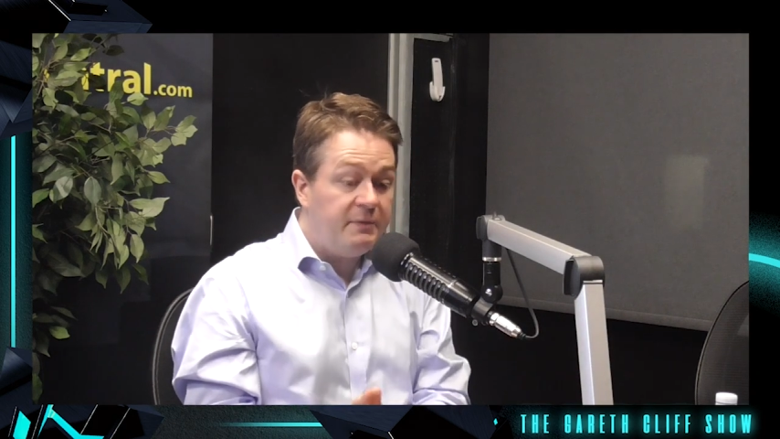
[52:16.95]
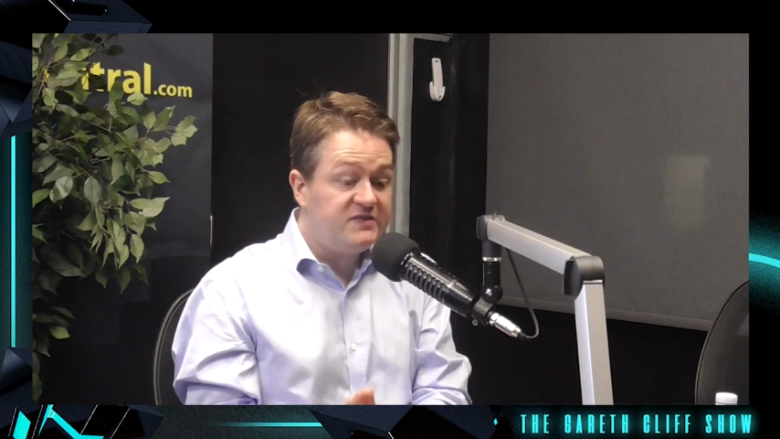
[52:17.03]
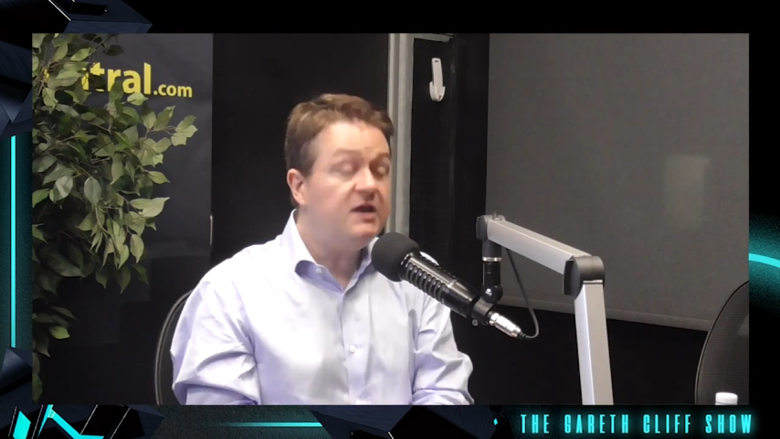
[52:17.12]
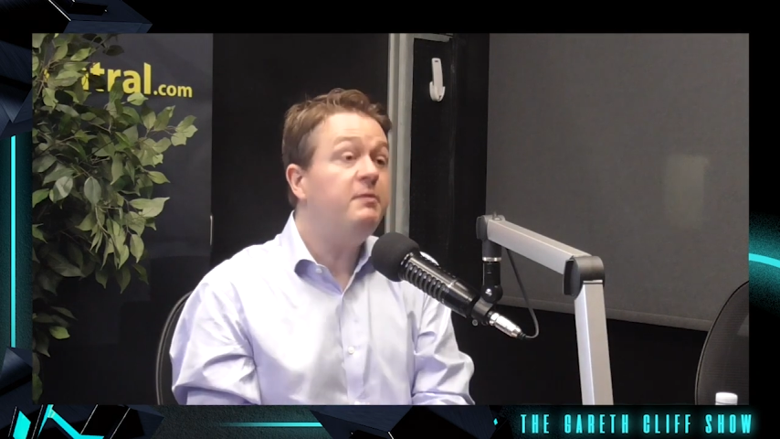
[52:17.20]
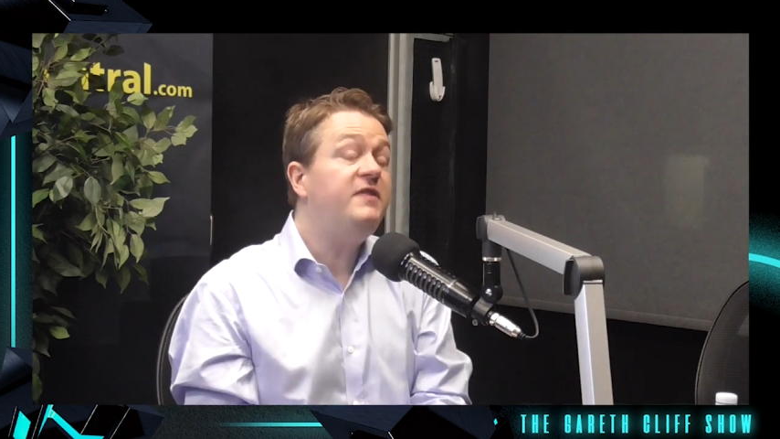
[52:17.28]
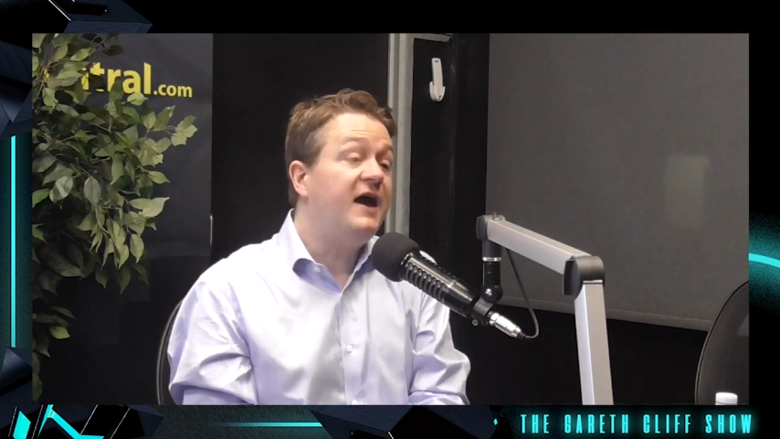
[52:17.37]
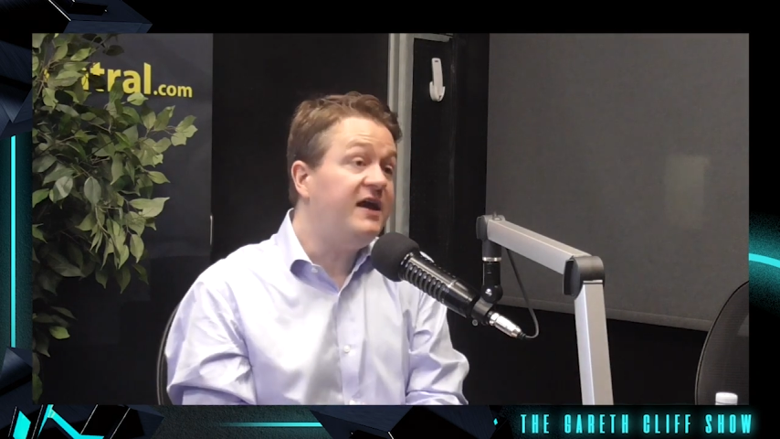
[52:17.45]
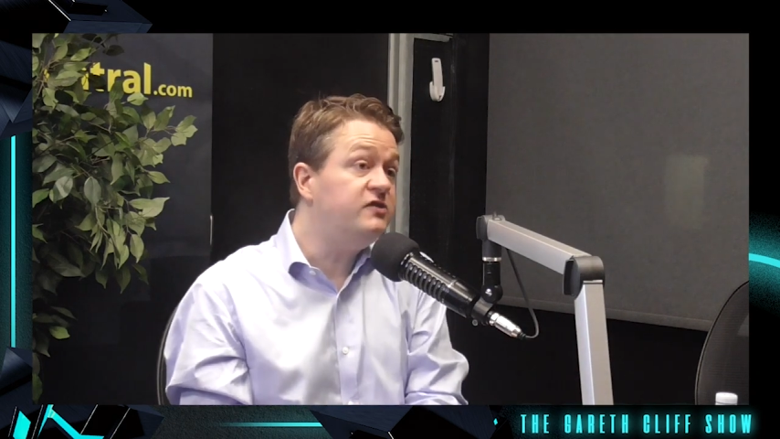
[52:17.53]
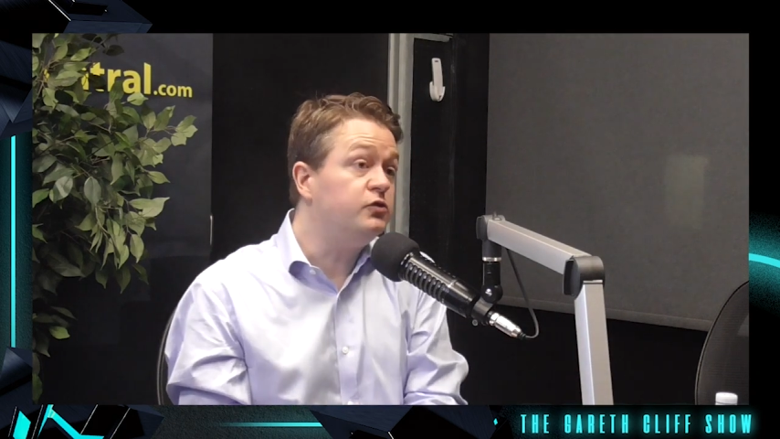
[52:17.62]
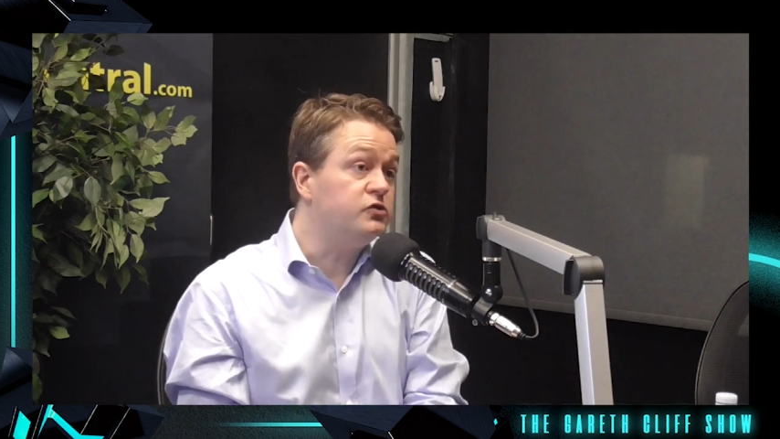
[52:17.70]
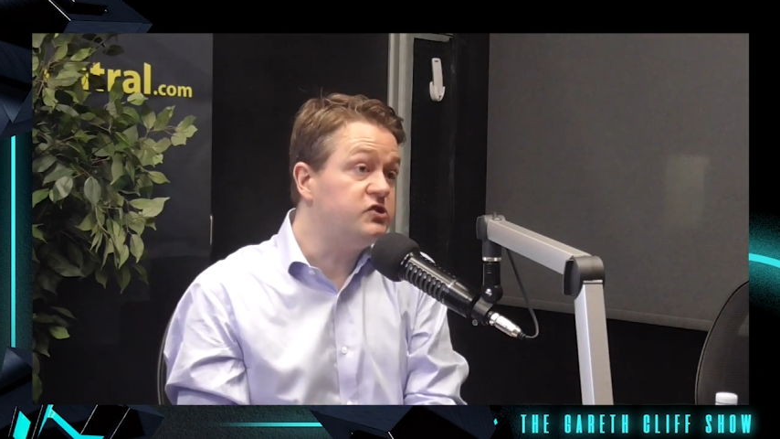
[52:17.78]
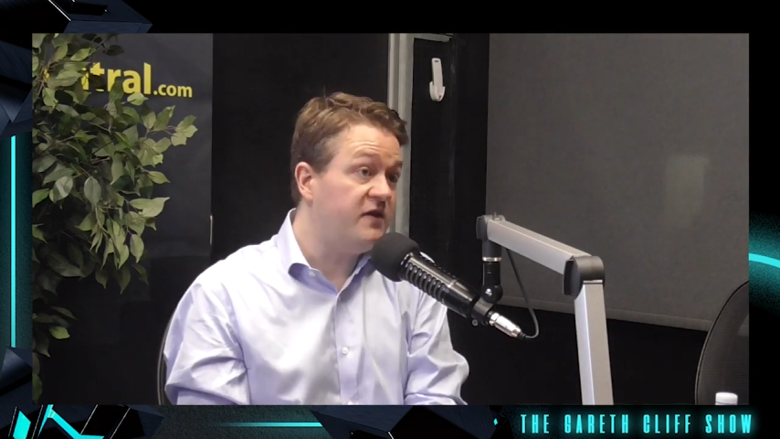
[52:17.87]
But some of that
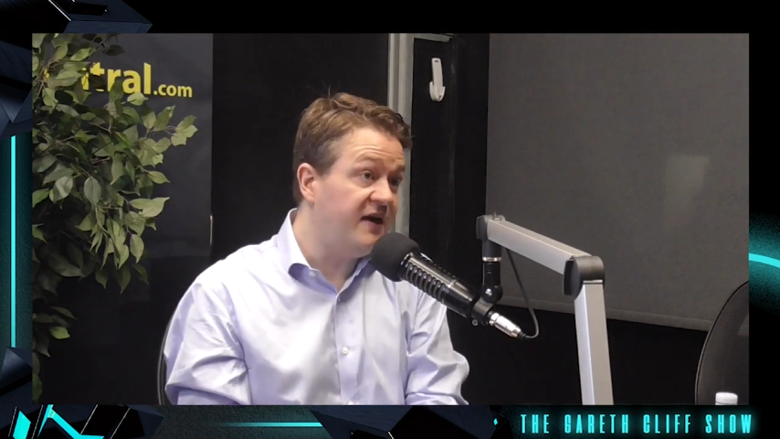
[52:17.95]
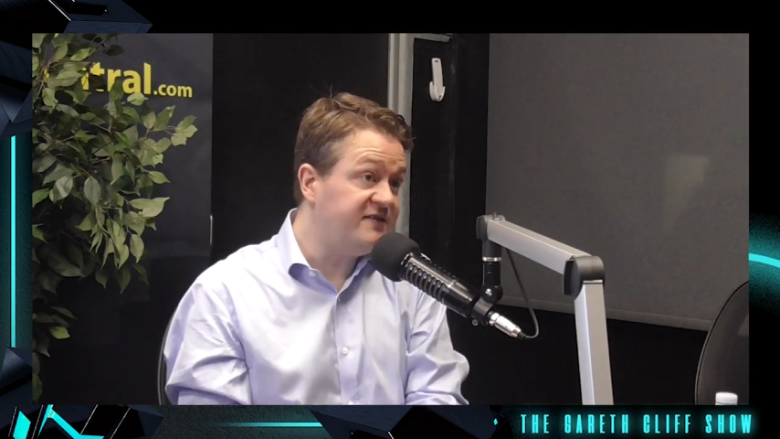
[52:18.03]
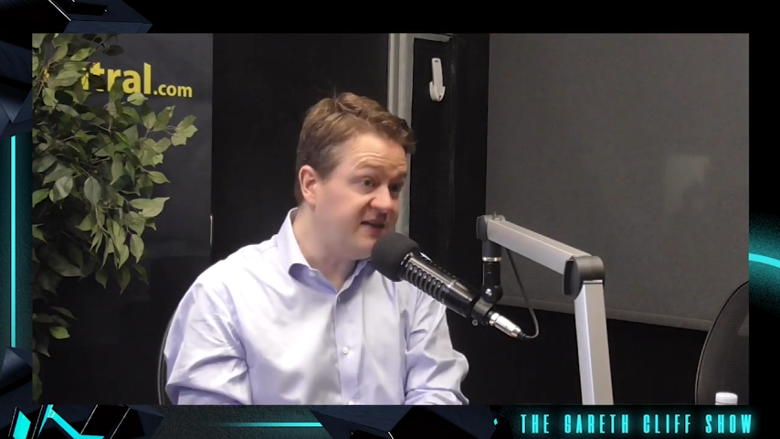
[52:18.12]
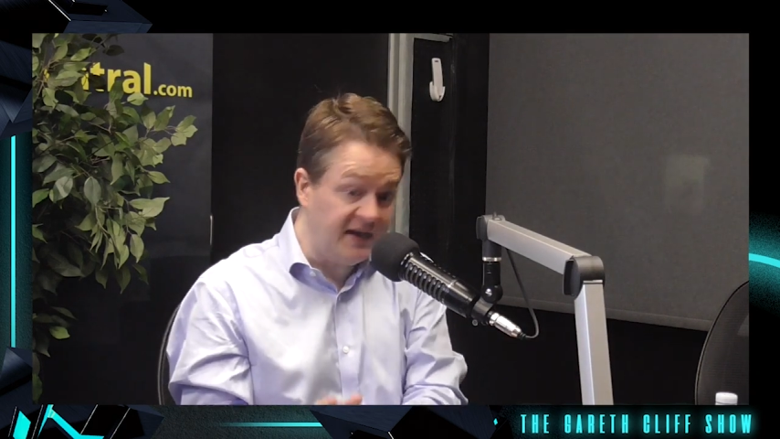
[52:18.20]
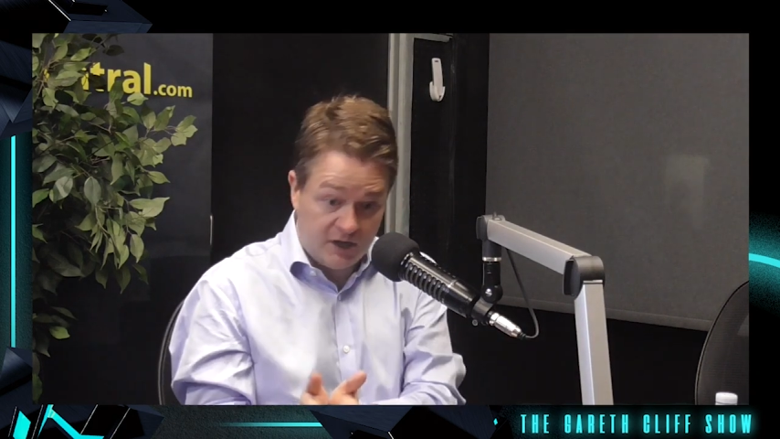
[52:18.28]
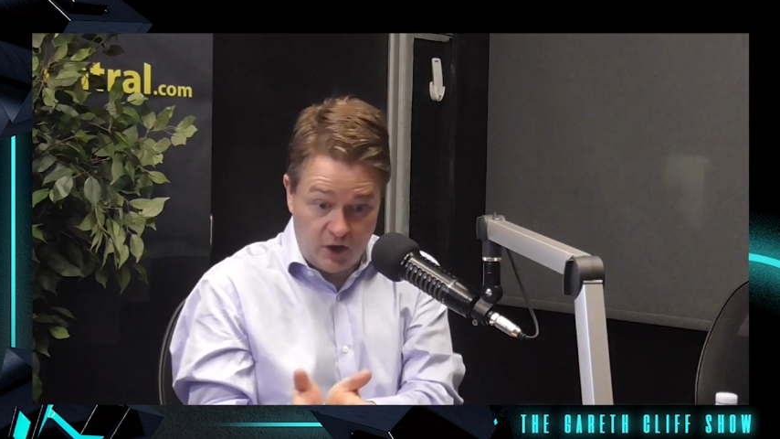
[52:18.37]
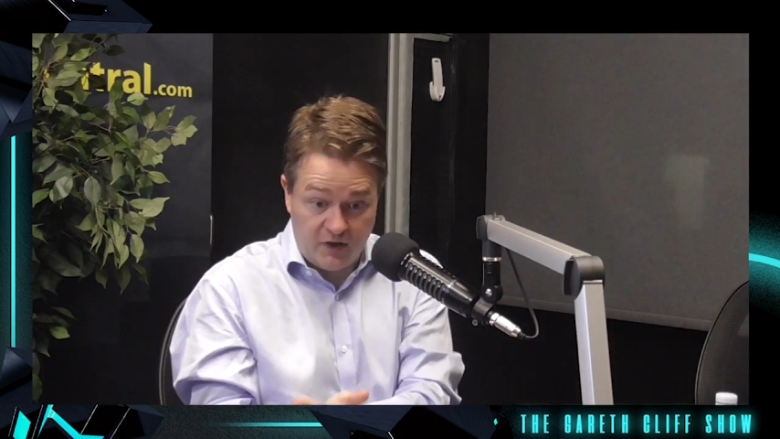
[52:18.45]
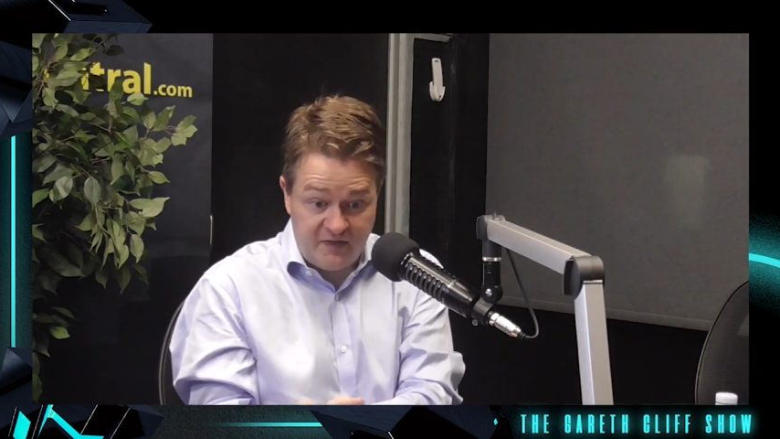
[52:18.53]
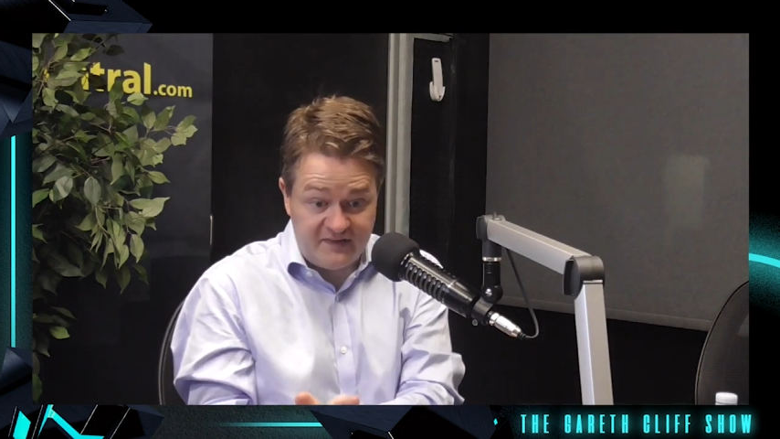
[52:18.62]
is also they're seeing, look,